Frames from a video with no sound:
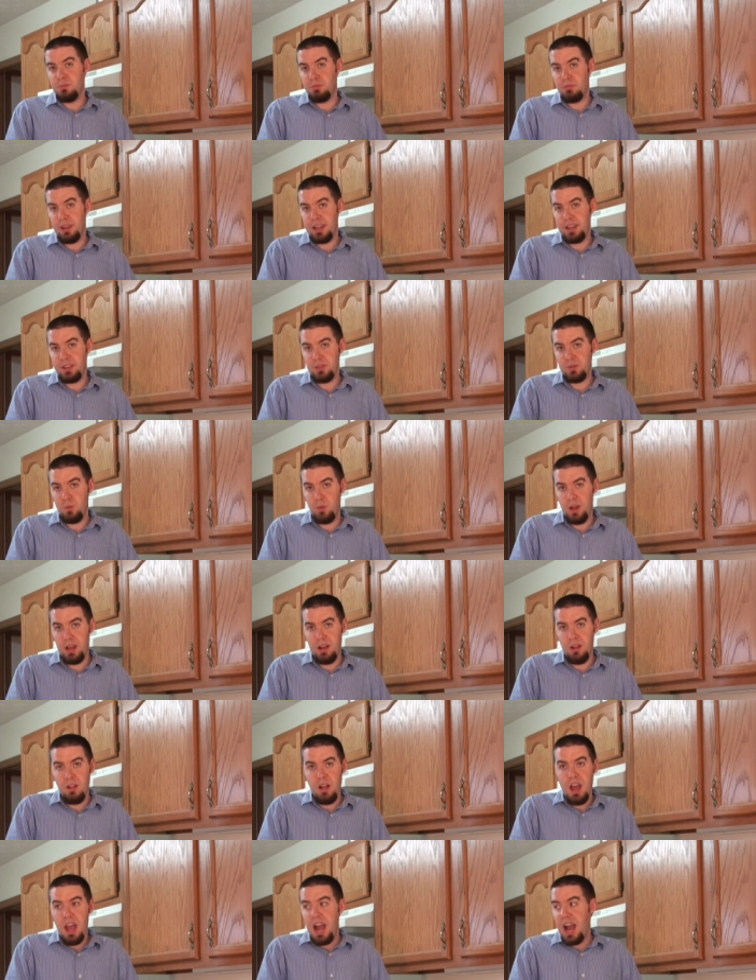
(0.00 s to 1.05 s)
to bring as
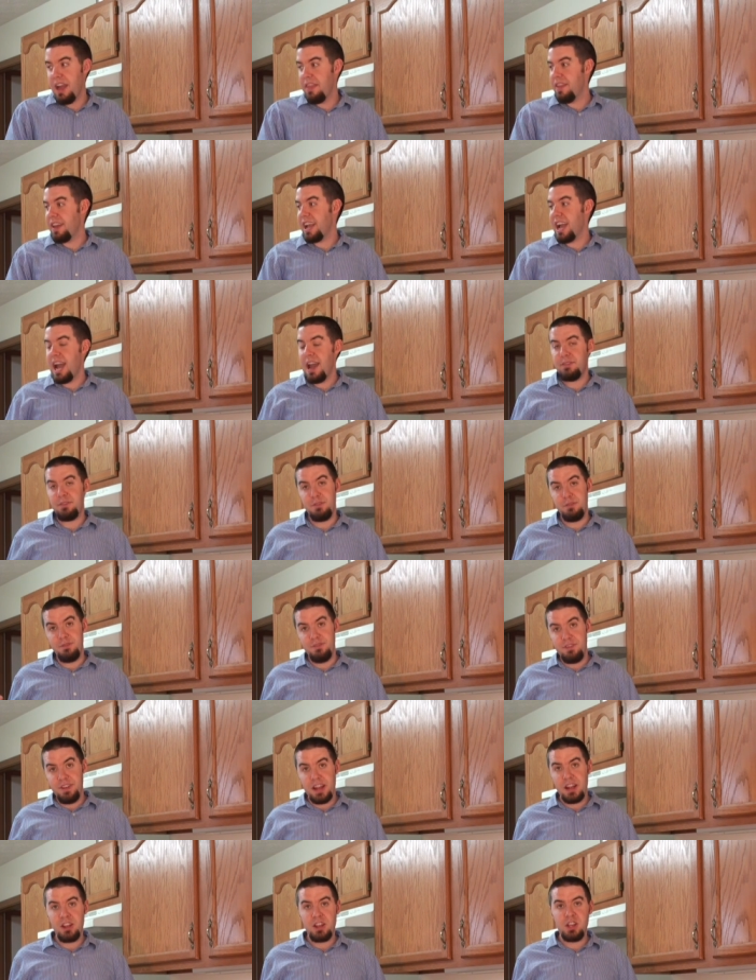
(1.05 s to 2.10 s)
well. I think I have a
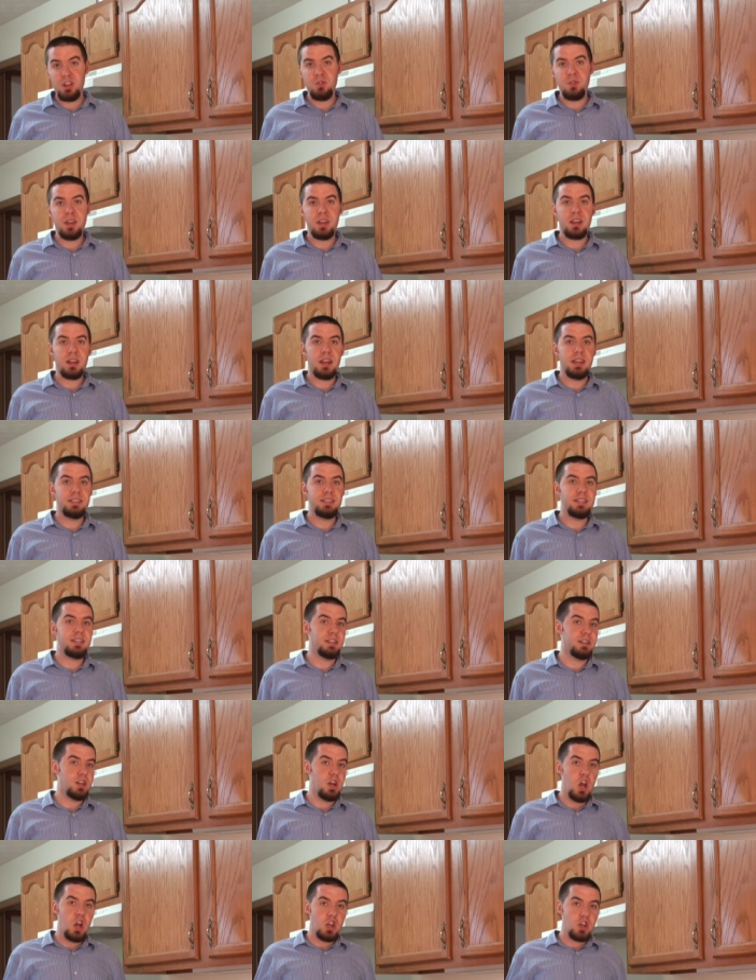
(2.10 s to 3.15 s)
very unique
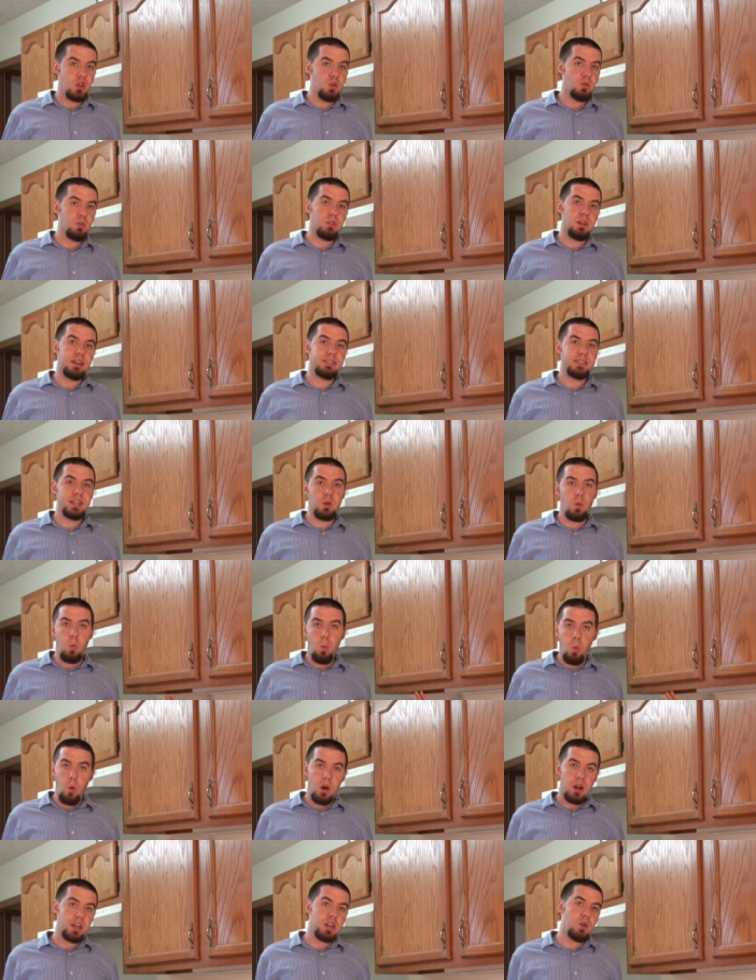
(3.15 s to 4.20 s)
idea, utilizing
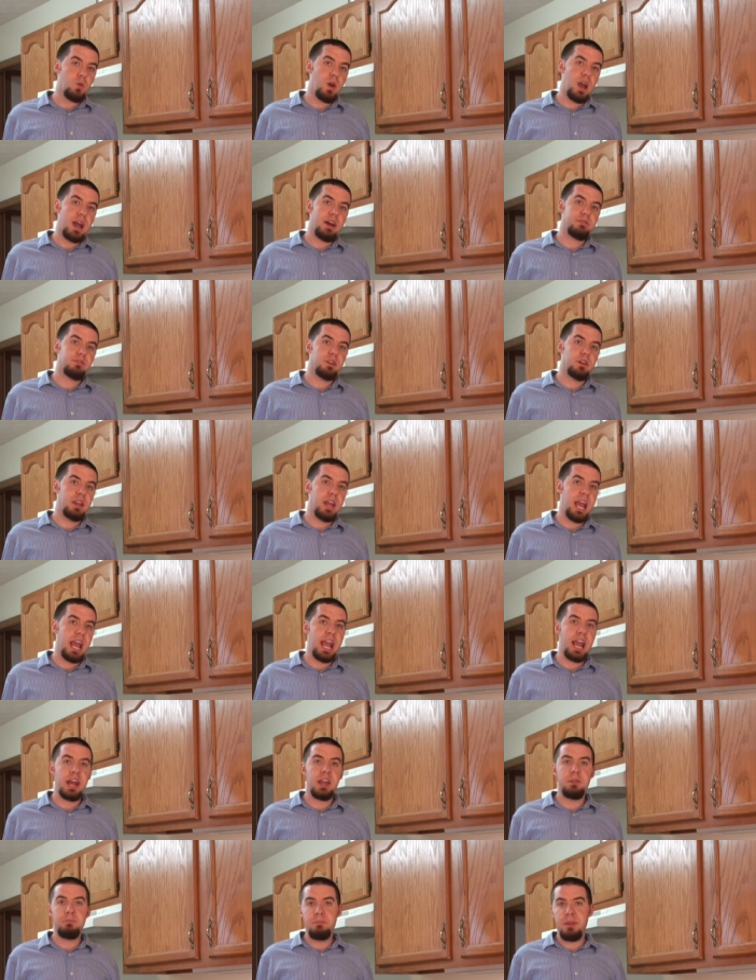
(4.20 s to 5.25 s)
what you have on
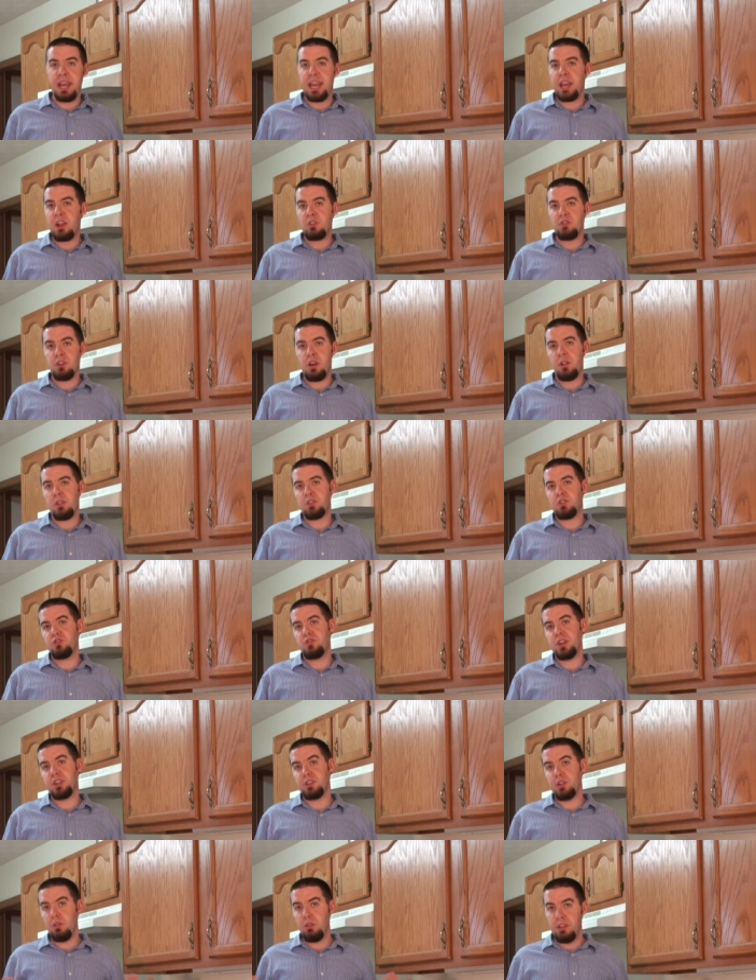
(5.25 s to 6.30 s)
hand, making your dollar
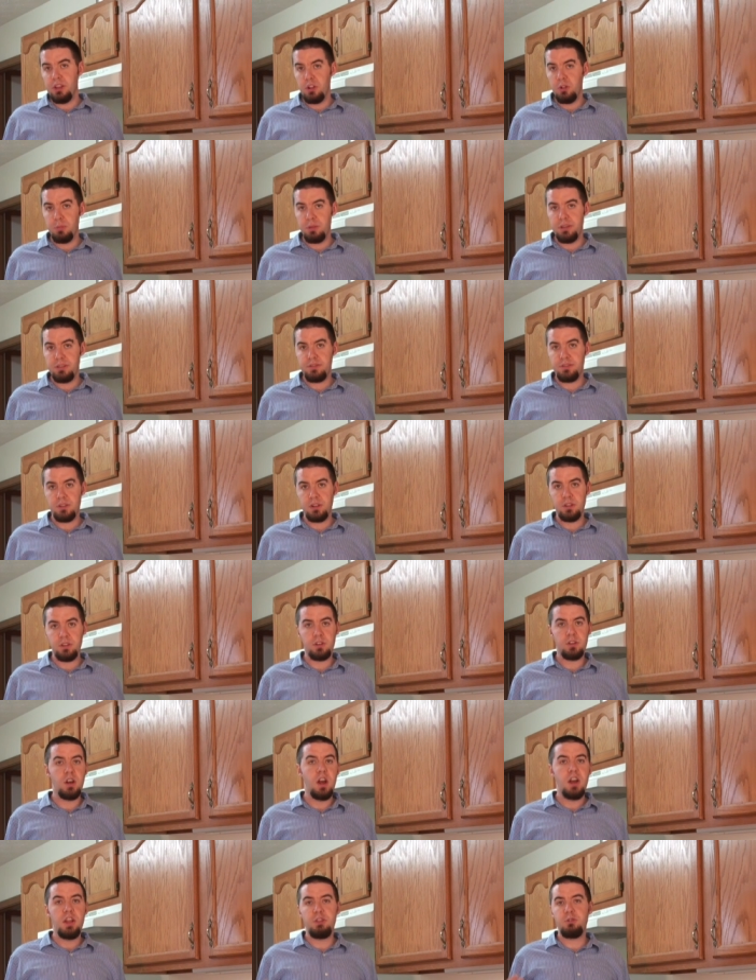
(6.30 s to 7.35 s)
stretch a little bit
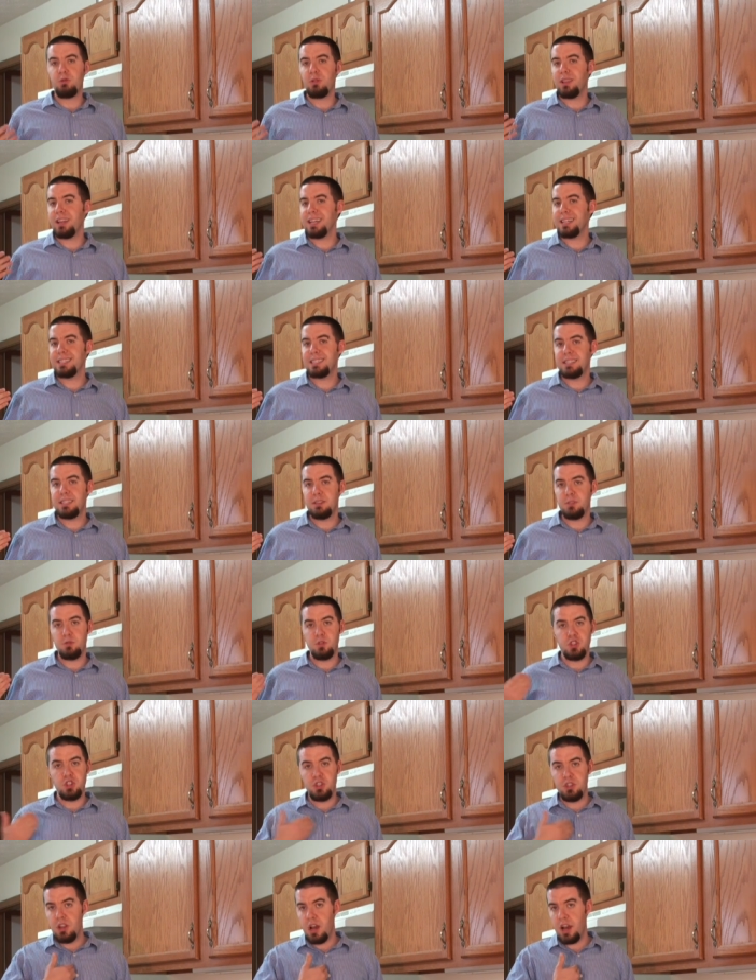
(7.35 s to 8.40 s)
further that relates to
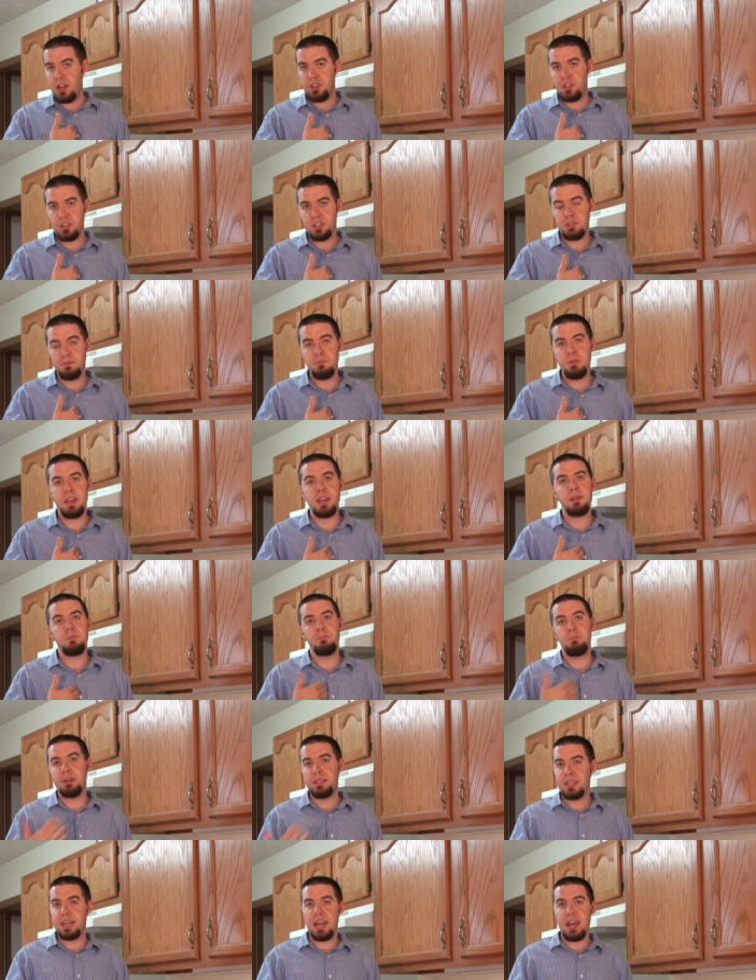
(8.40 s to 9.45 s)
not just me,
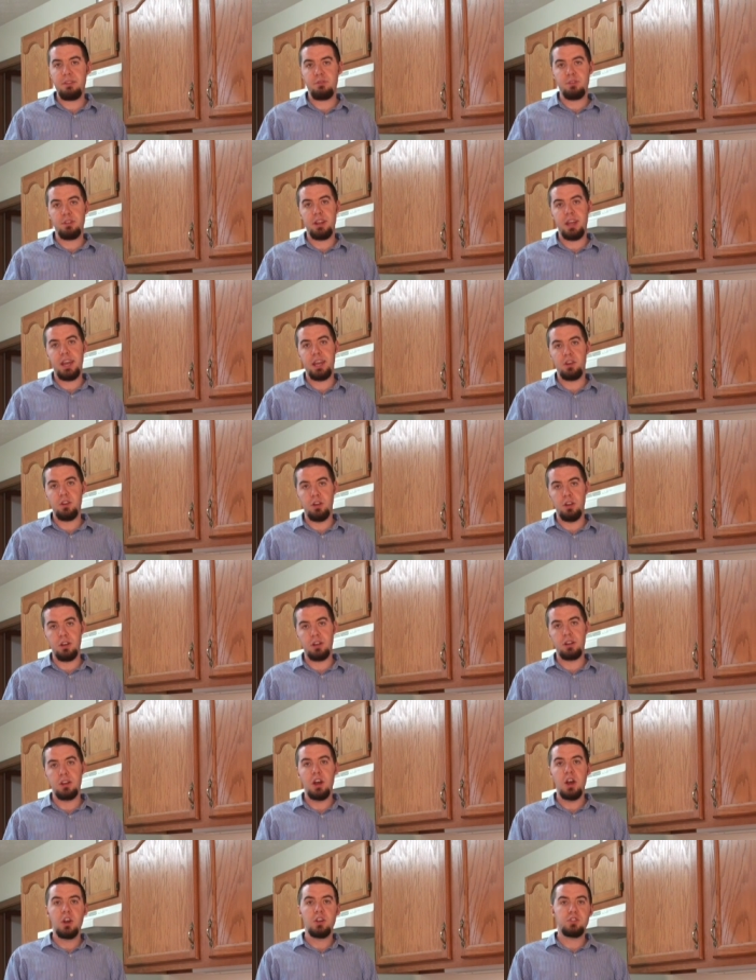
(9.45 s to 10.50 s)
but the everyday
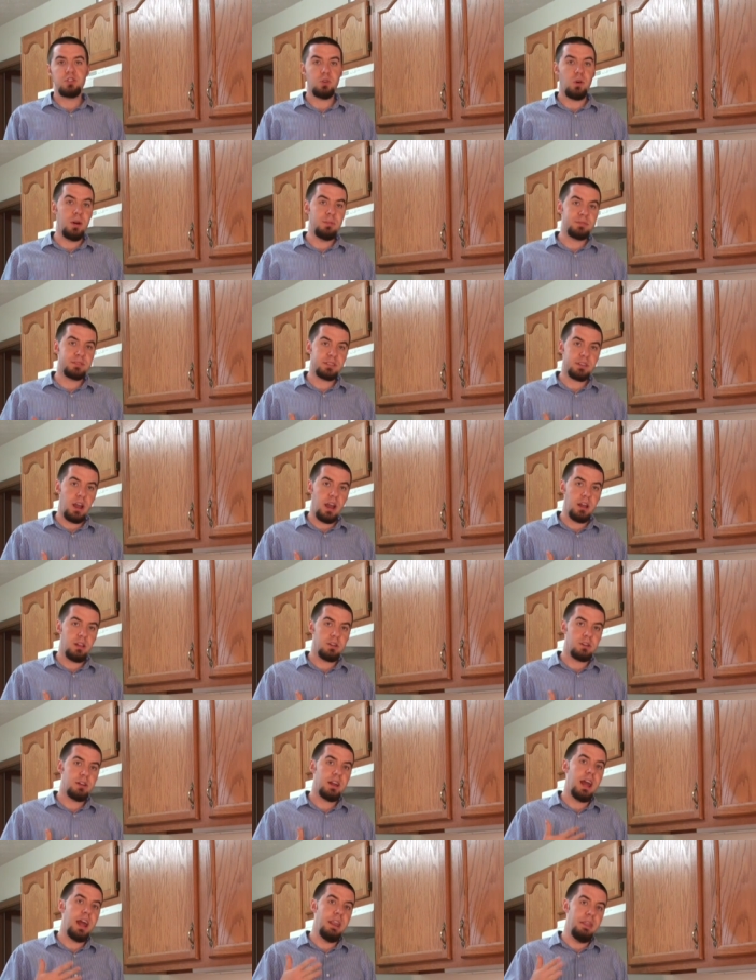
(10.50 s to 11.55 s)
cook. So I'm
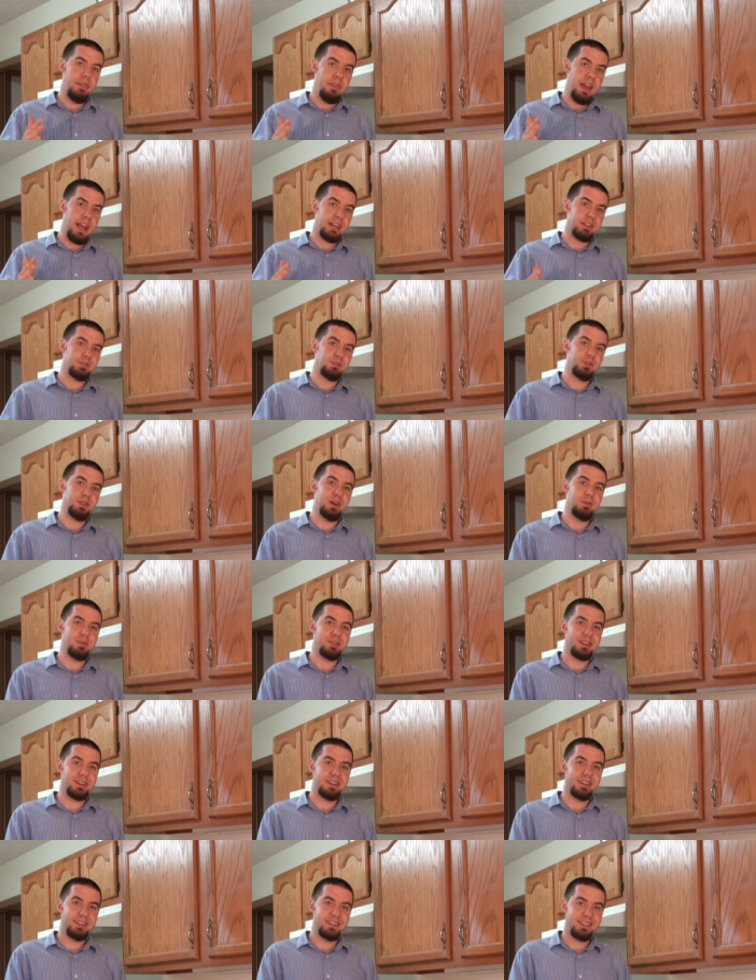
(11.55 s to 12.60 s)
Skylar, and thanks, Food
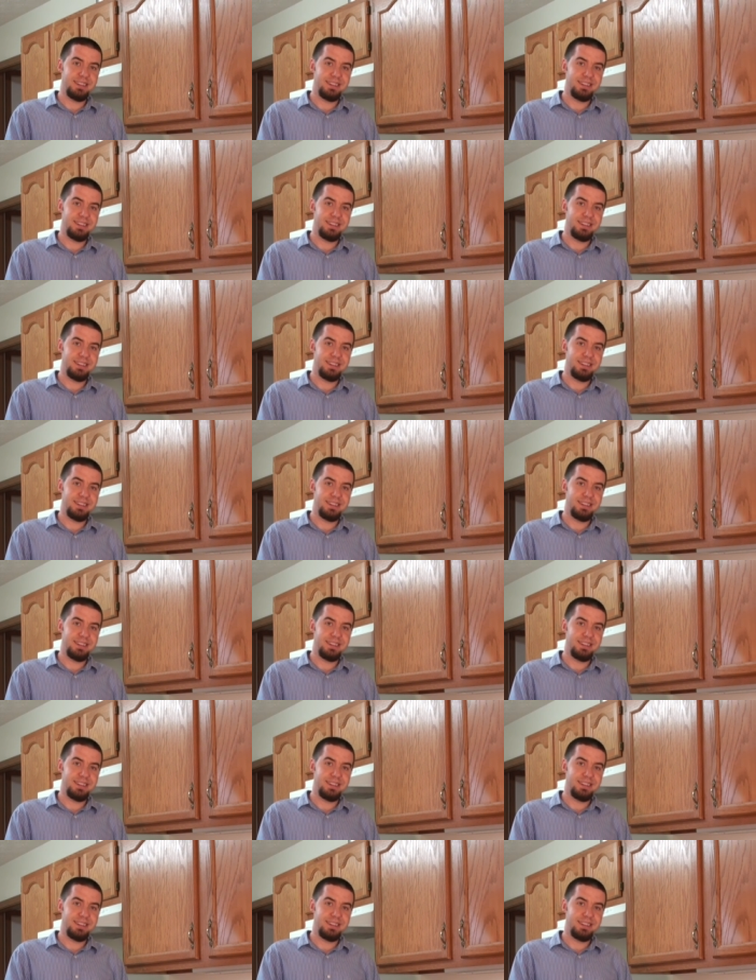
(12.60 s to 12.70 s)
Network.